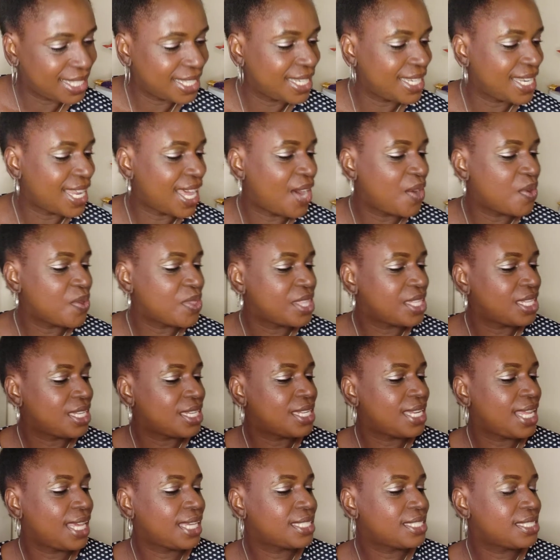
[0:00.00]
Now, the
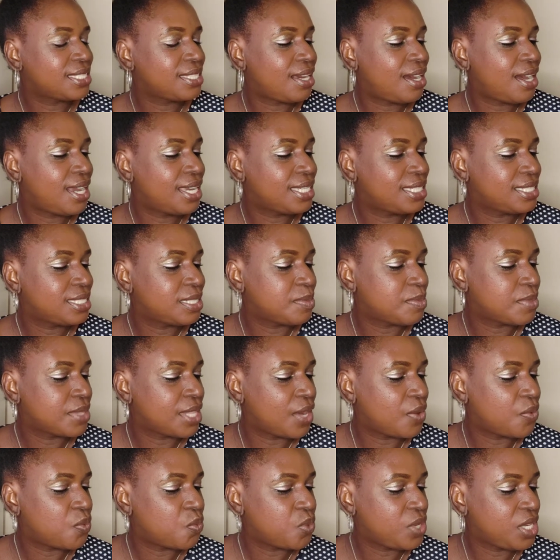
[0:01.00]
next item
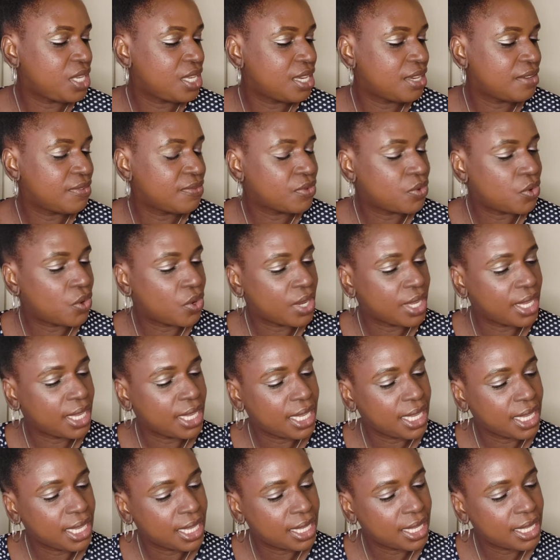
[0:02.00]
that we have got
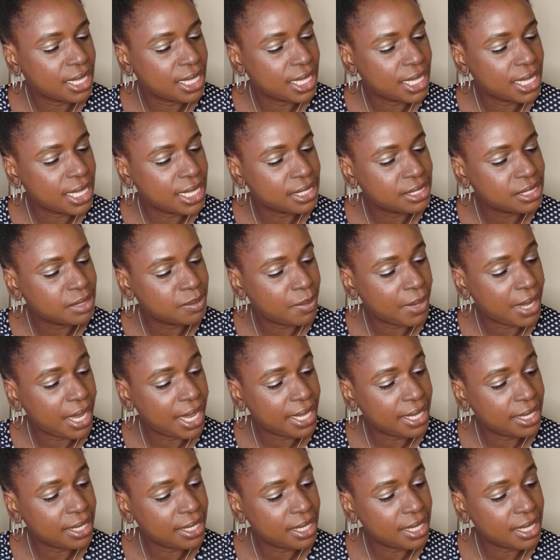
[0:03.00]
here is
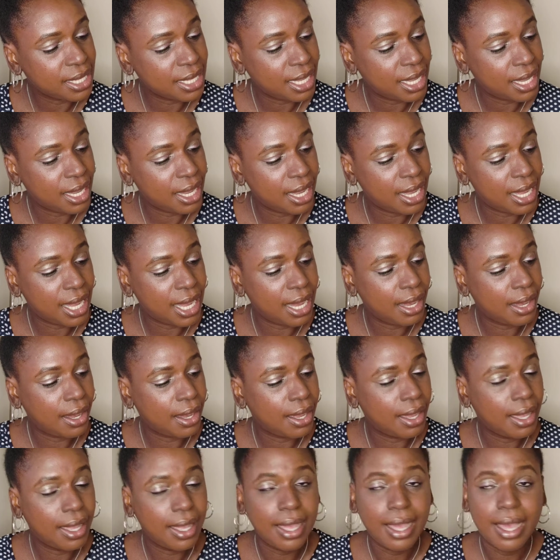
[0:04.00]
by,
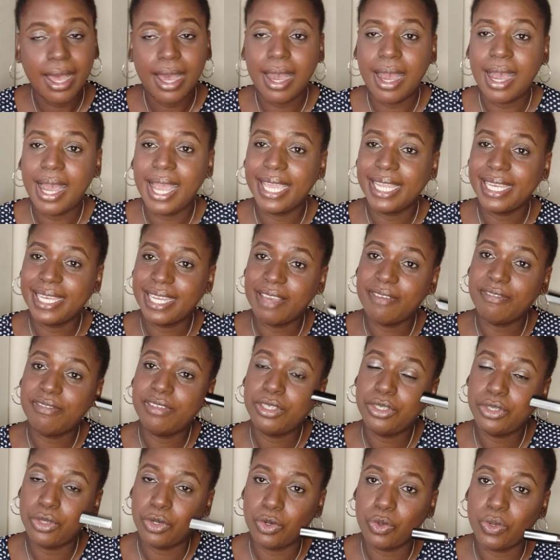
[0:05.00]
I
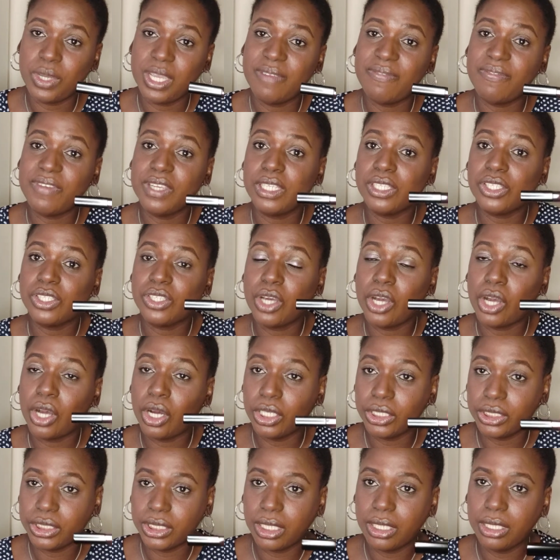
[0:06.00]
never know if it's
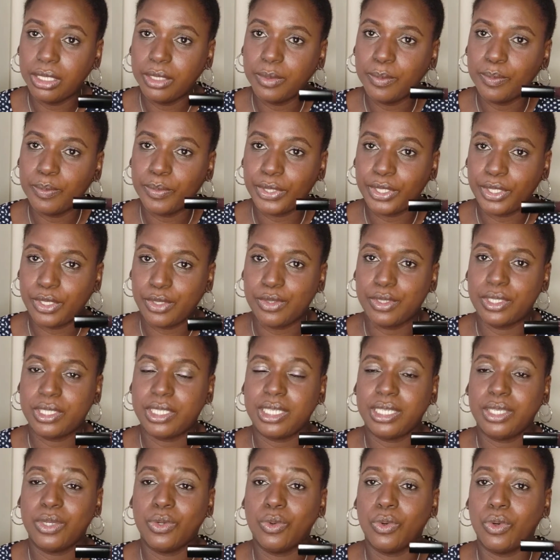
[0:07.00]
Huda
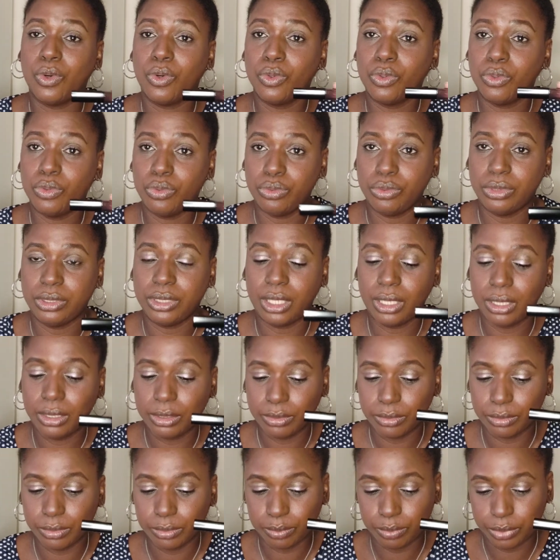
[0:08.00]
Beauty or Huda
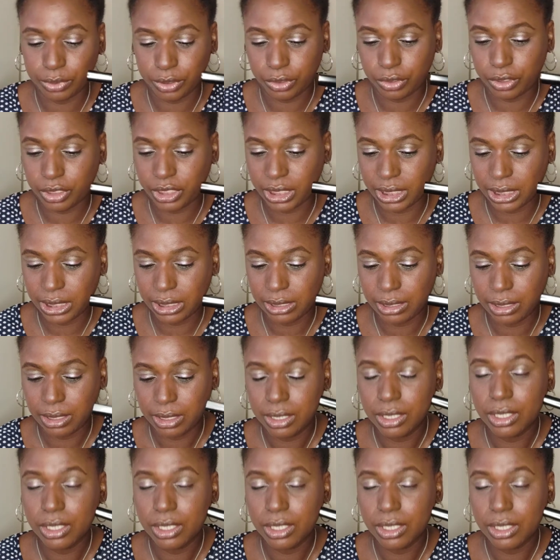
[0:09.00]
Beauty,